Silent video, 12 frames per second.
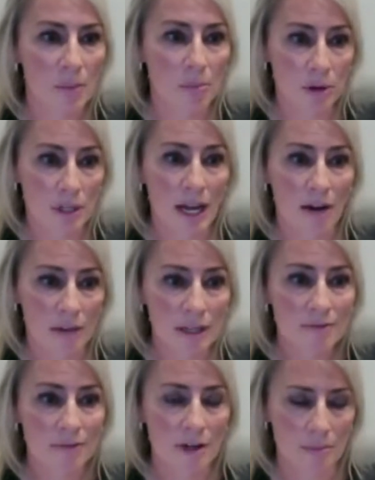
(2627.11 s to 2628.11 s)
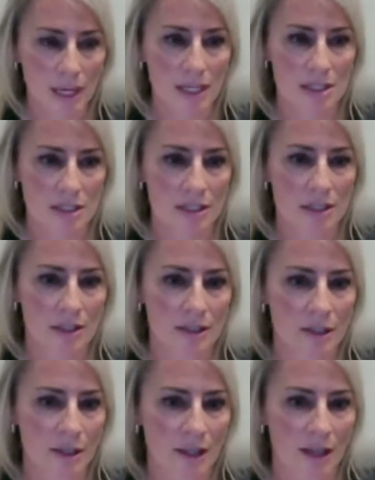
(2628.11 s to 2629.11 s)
put out information